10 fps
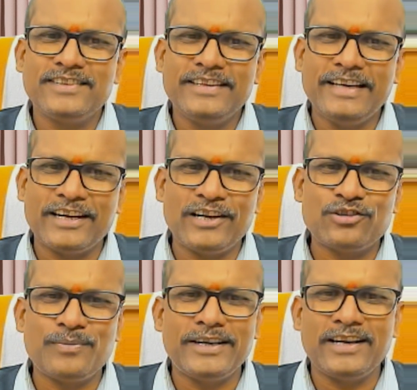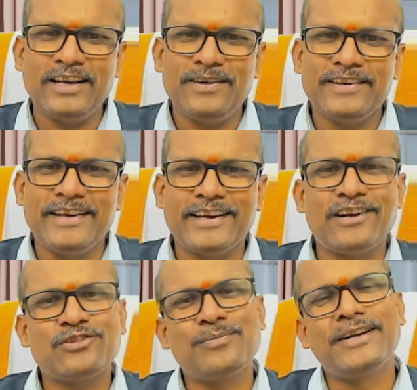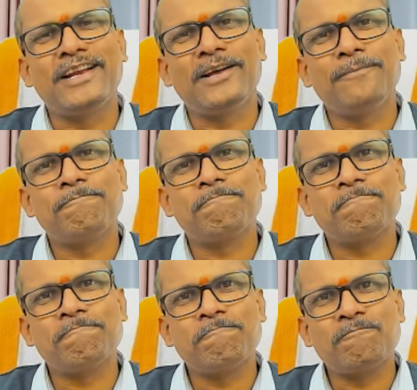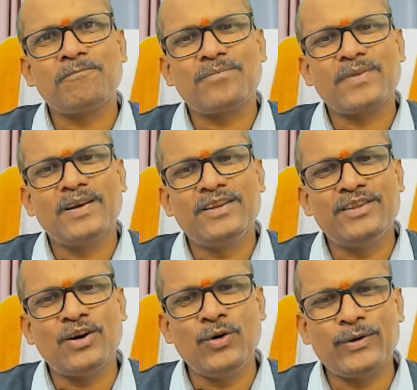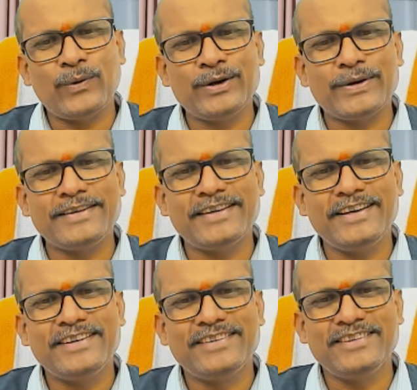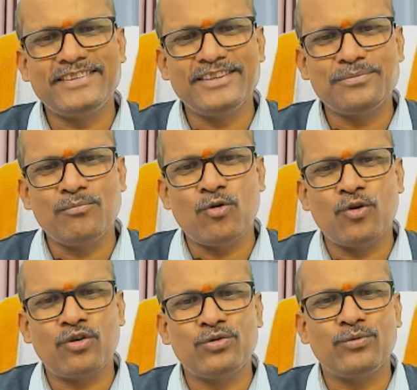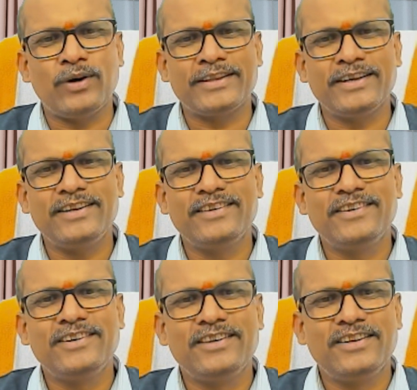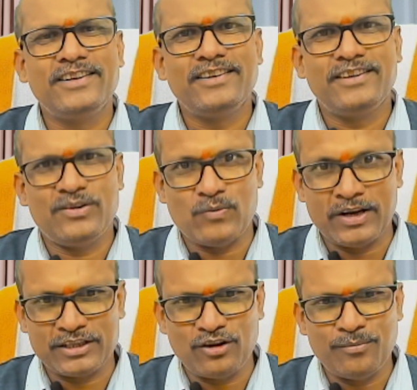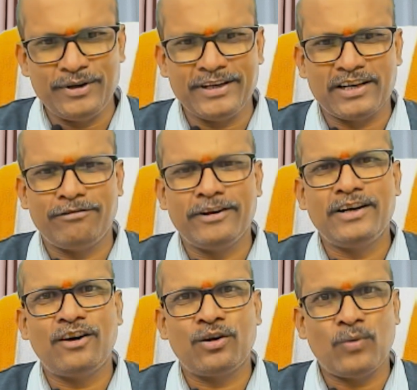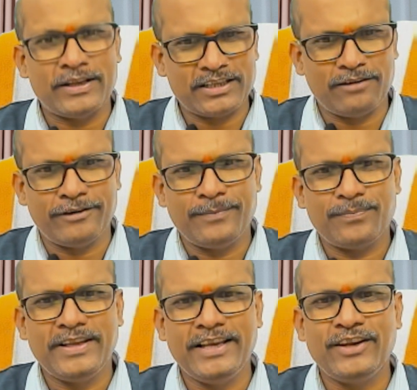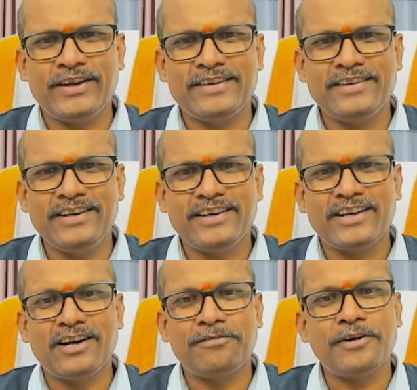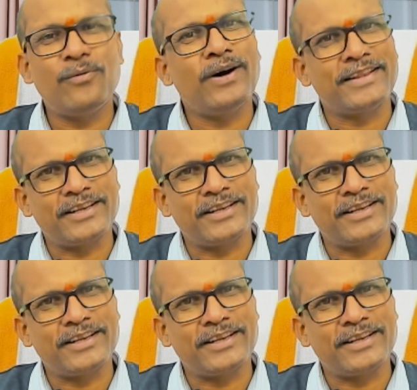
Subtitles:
here also mandala, here also mandala. Now what you can say, this is more with vata, vata dominant kapha or vata kapha. Here you can see kapha vata,